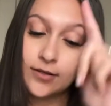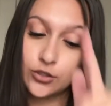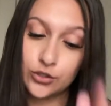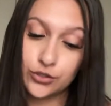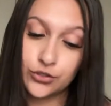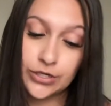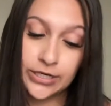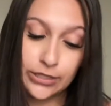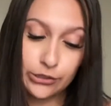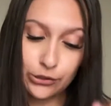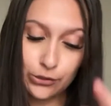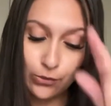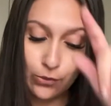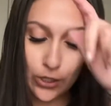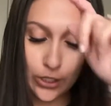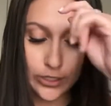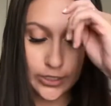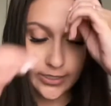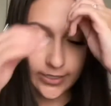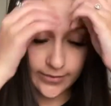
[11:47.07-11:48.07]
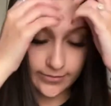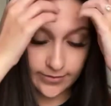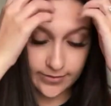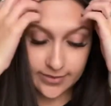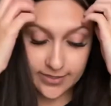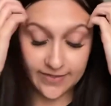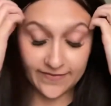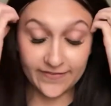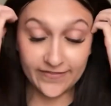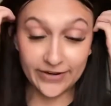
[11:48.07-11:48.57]
Drink your water.
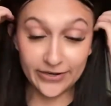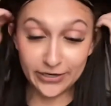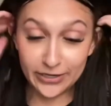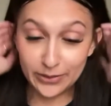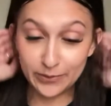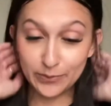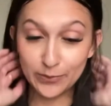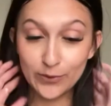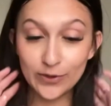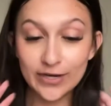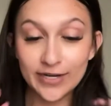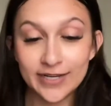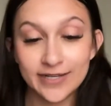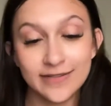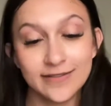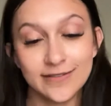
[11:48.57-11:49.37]
It's very important.